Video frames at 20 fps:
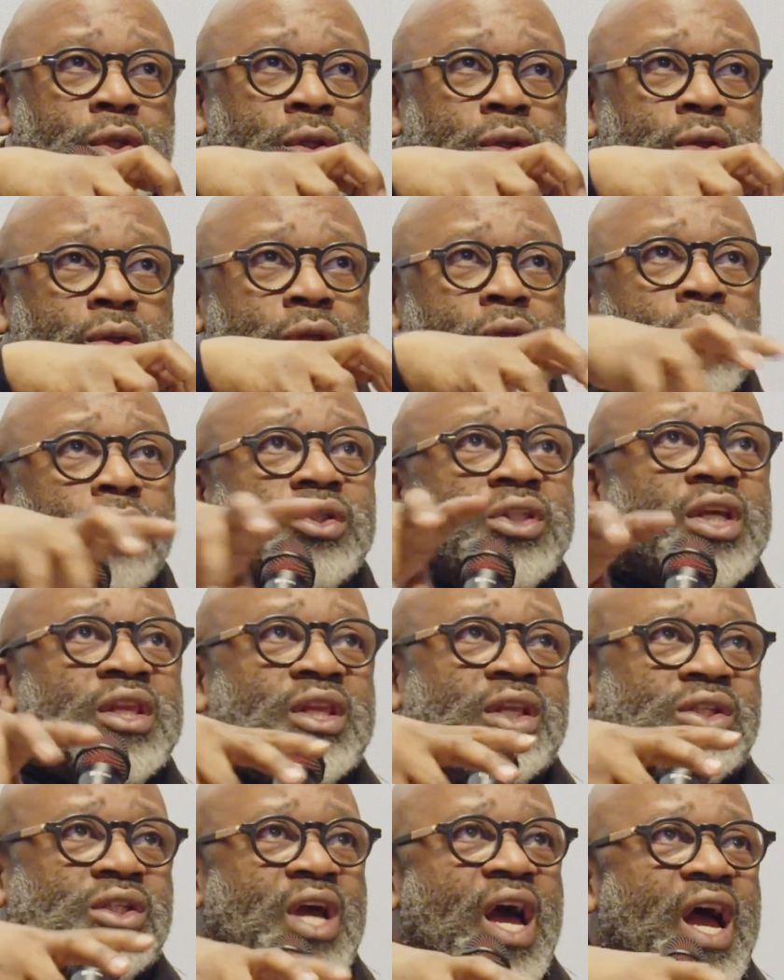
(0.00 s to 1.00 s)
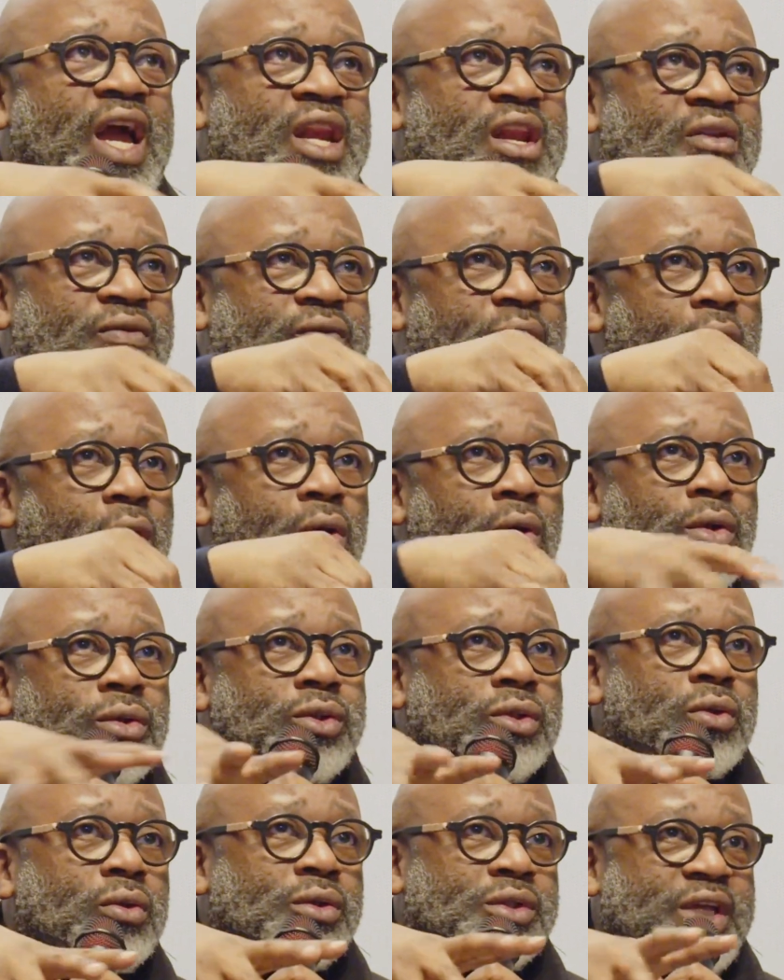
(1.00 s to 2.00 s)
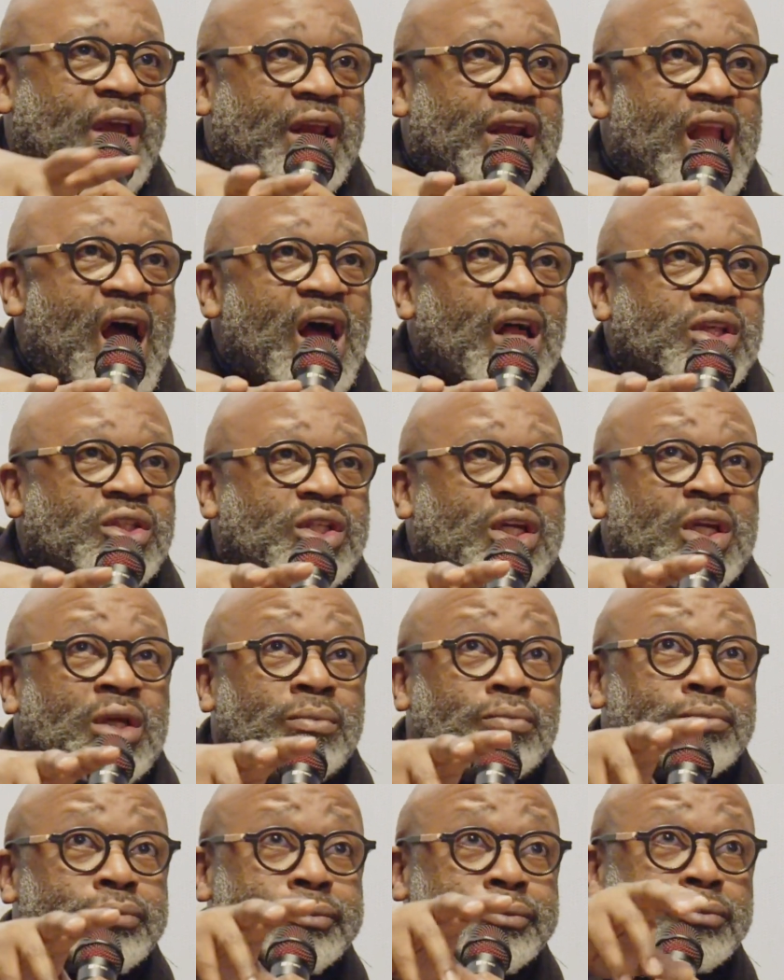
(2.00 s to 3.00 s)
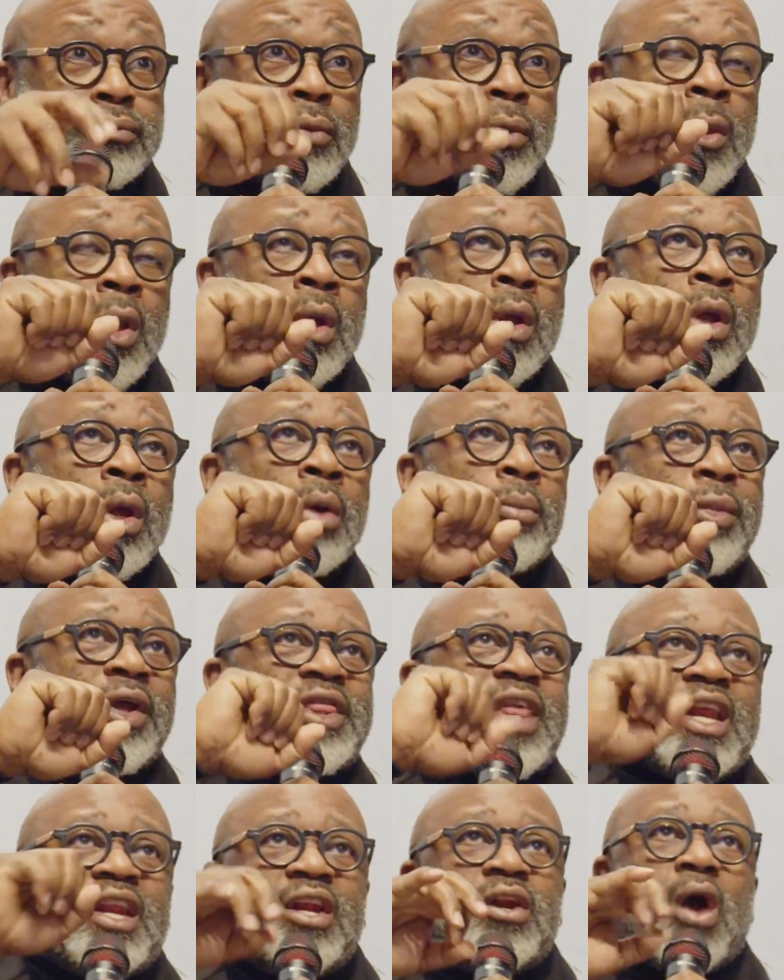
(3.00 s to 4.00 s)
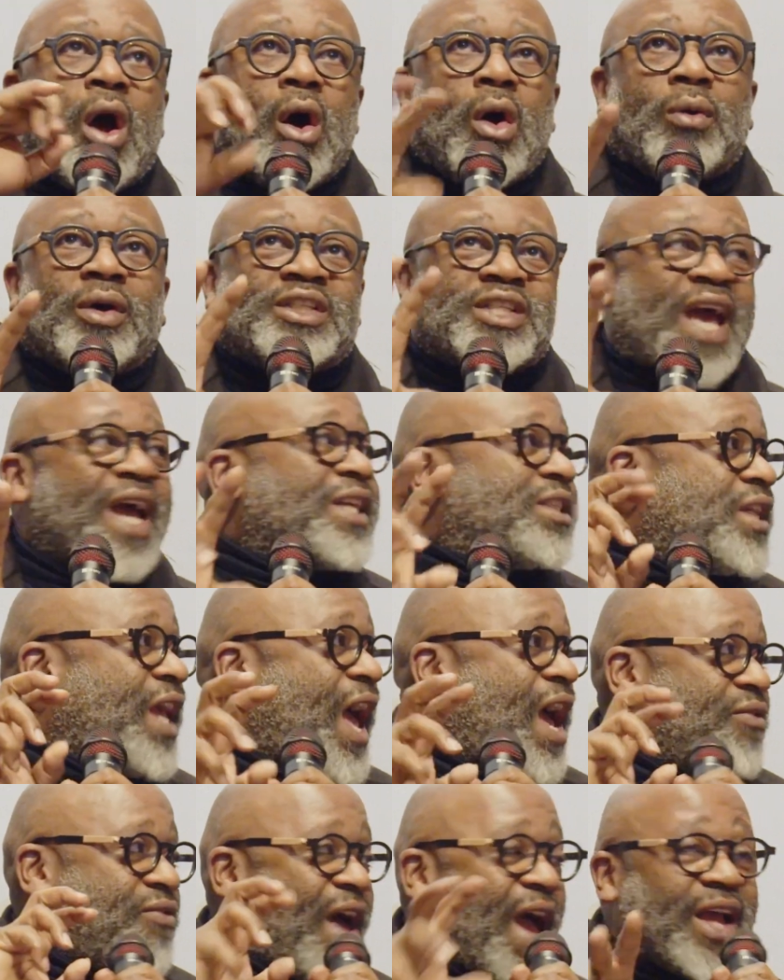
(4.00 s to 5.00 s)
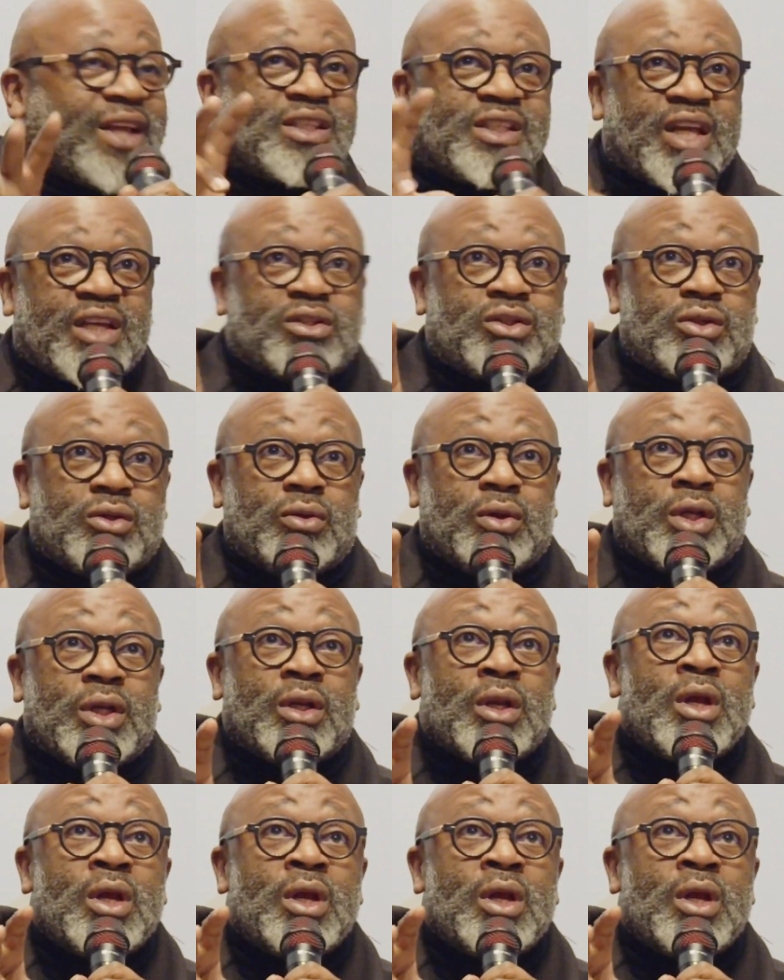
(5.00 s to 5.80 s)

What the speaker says: using this kind of old school technology, but they didn't always have access to it.